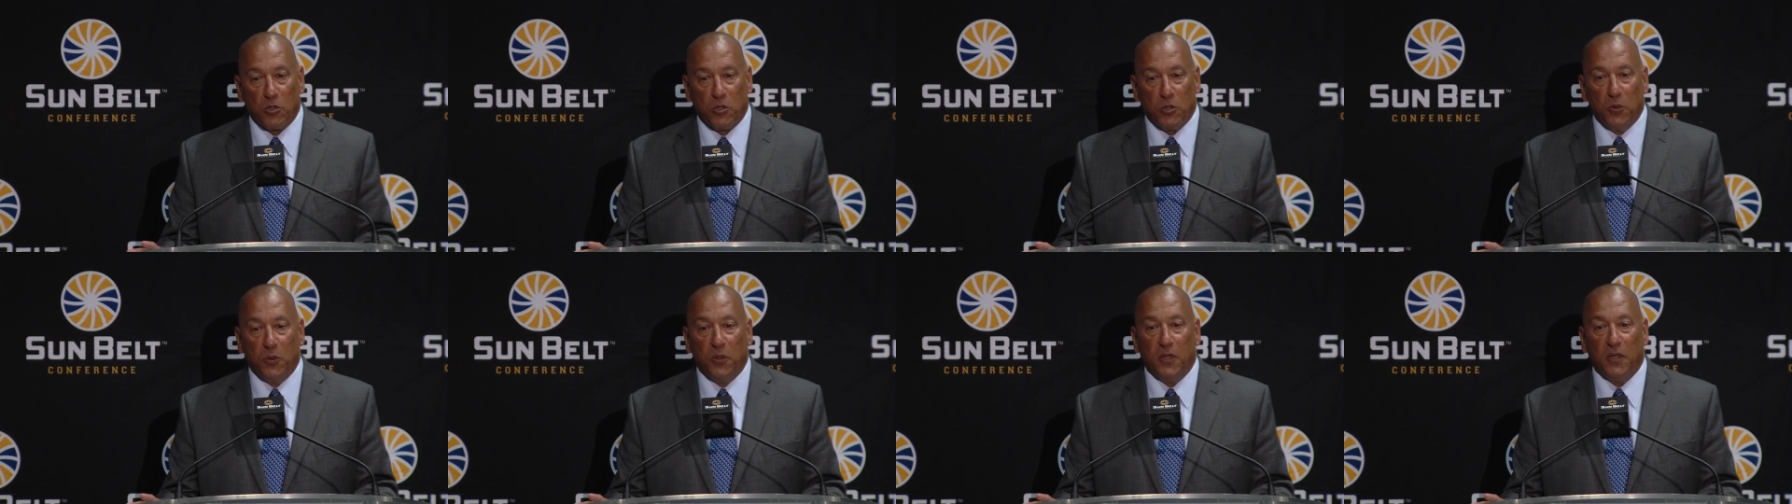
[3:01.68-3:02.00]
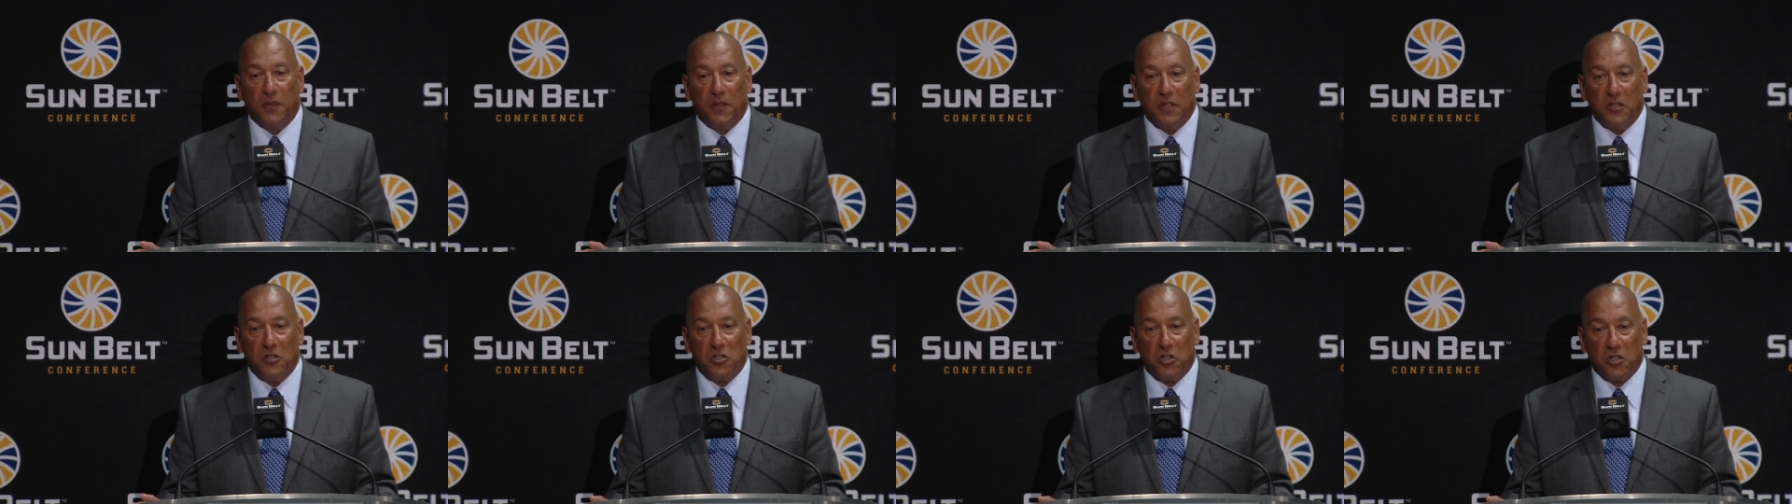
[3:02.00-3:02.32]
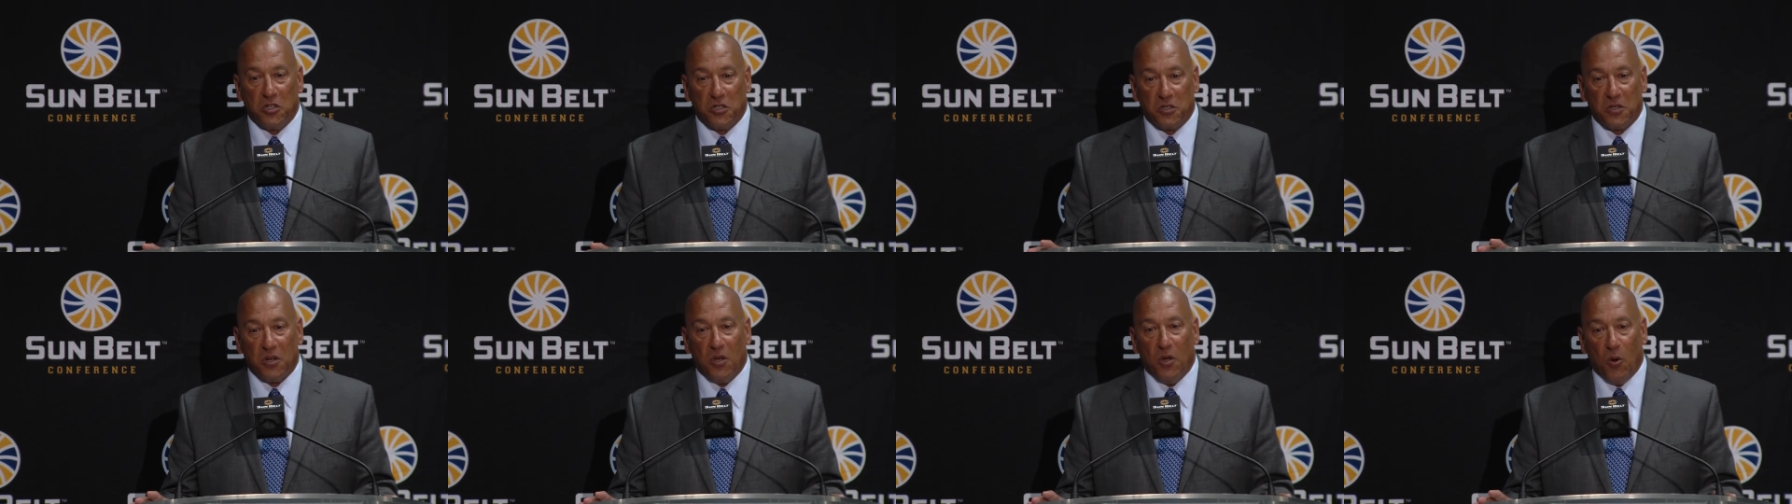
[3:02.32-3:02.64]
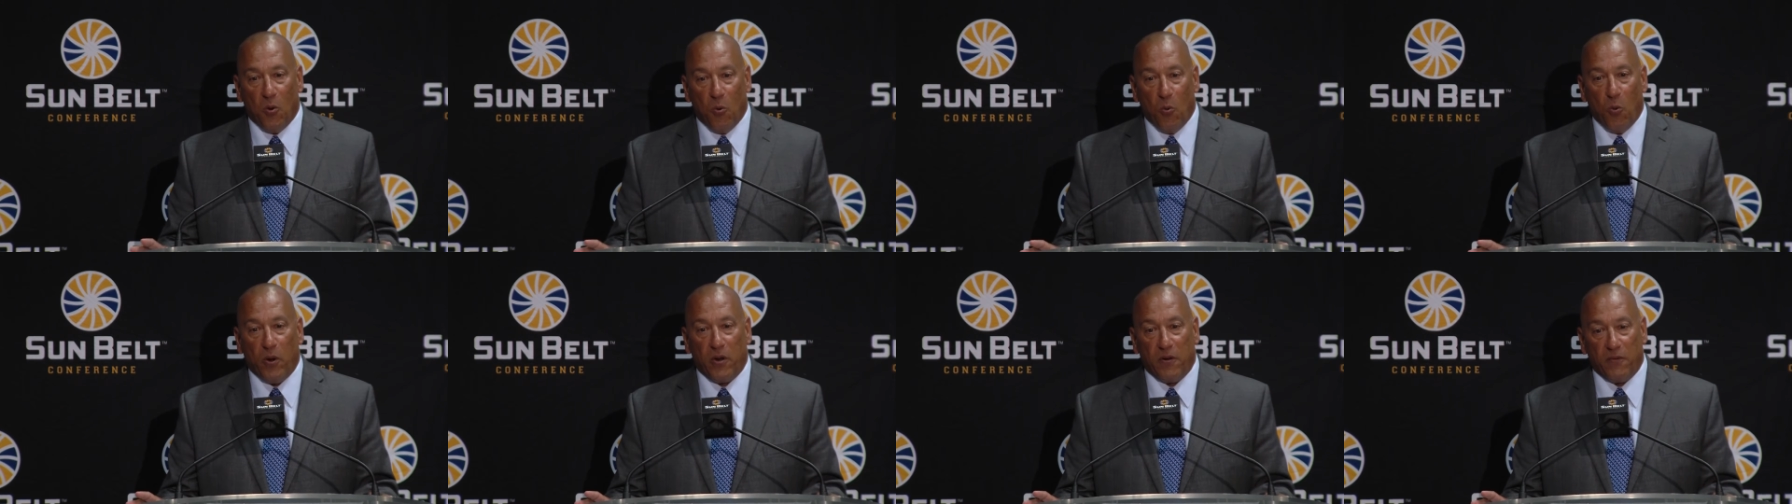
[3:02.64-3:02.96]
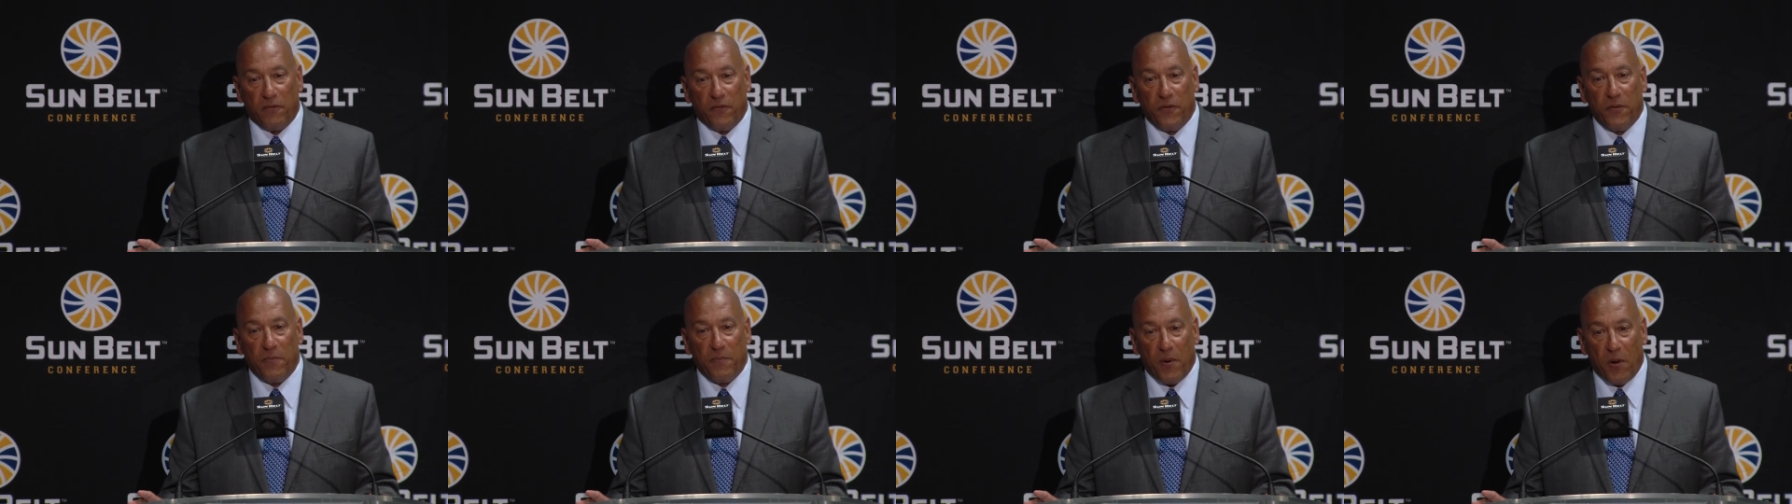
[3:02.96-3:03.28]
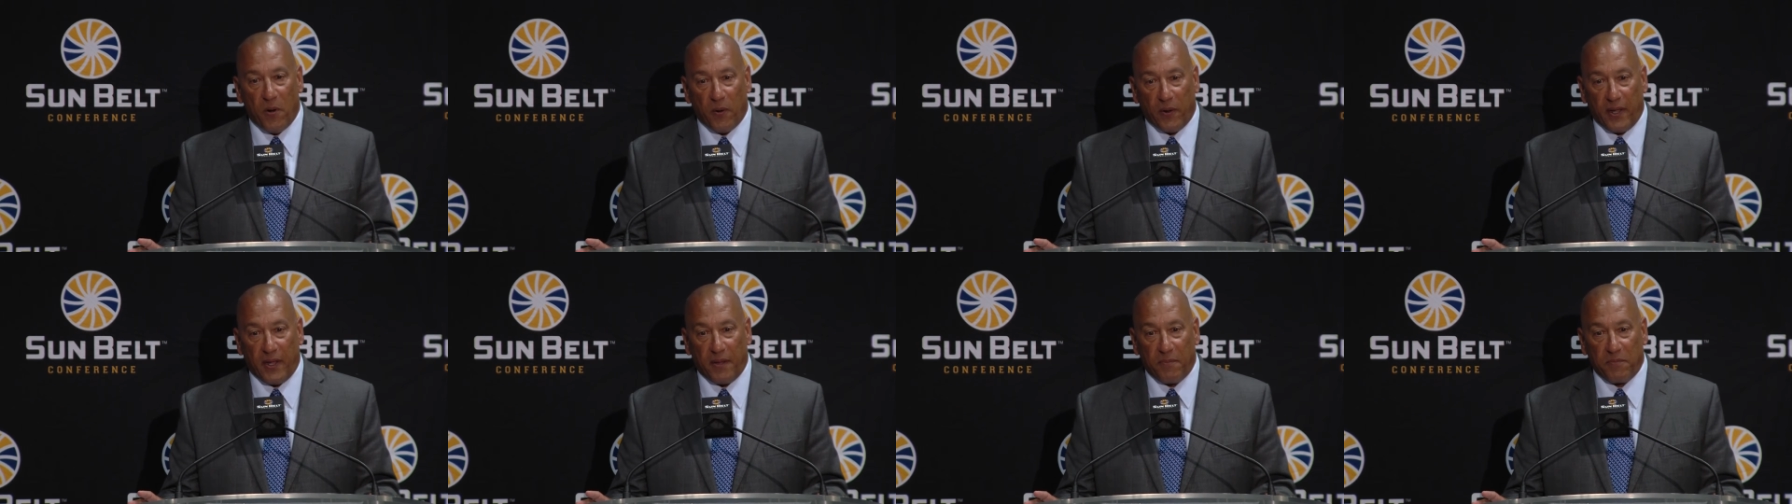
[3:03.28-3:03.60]
to it than just winning
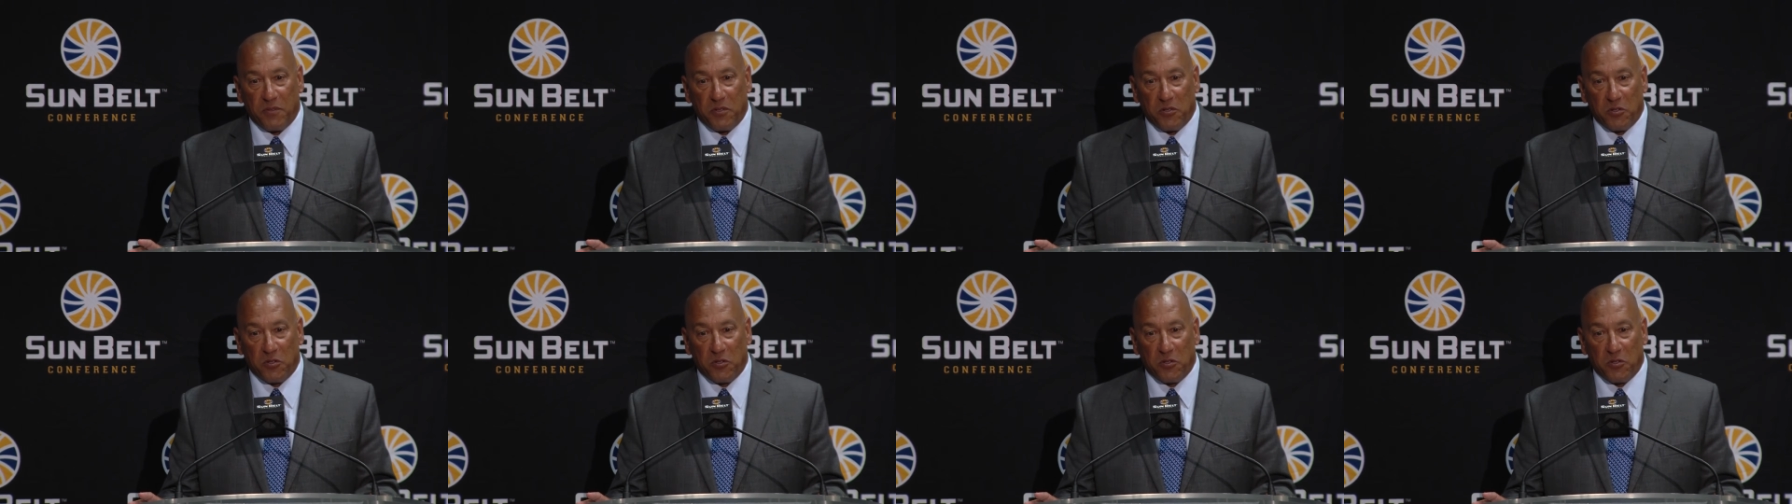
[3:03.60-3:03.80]
football games.